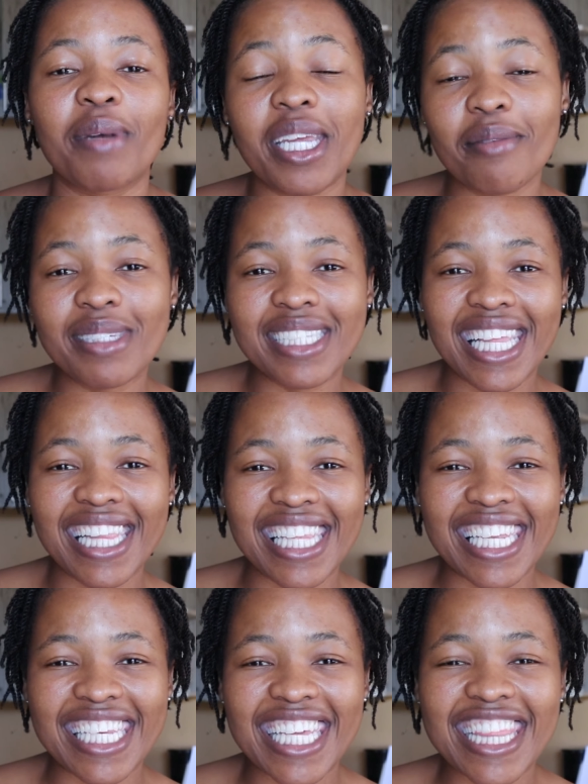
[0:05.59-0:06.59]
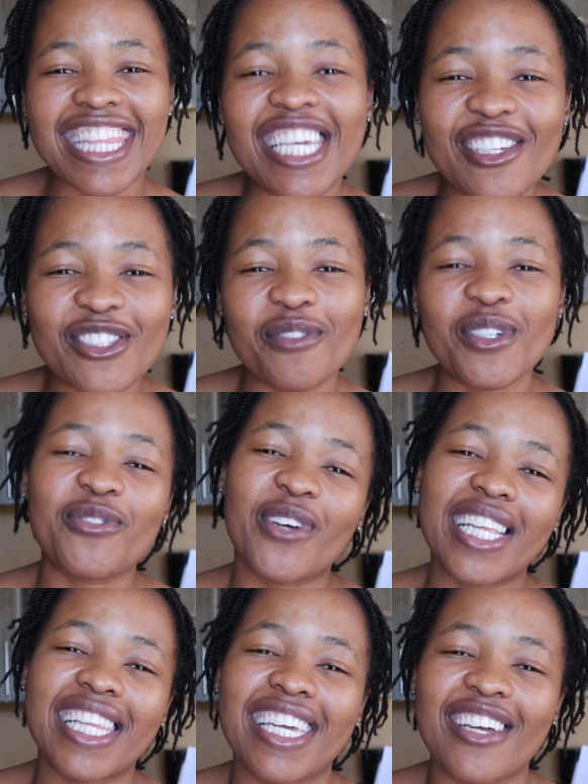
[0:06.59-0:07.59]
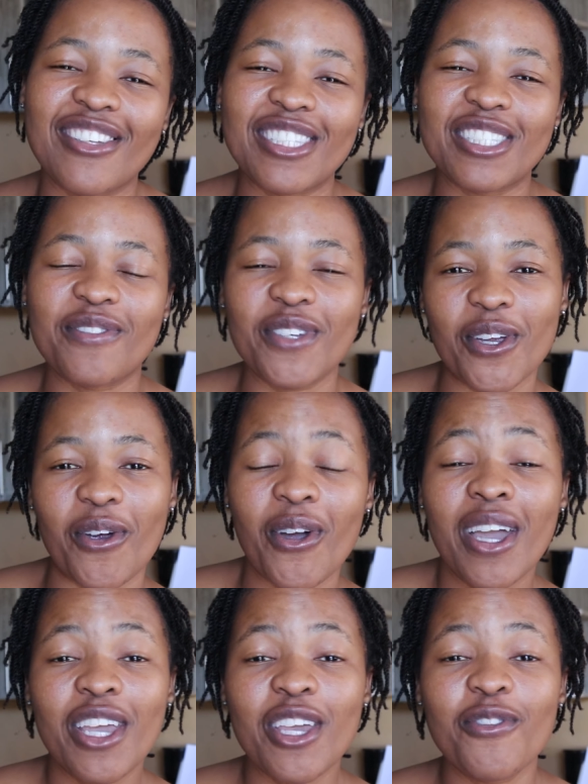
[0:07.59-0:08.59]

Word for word: My name is Zen Leleni. Thank you so much for clicking on this video.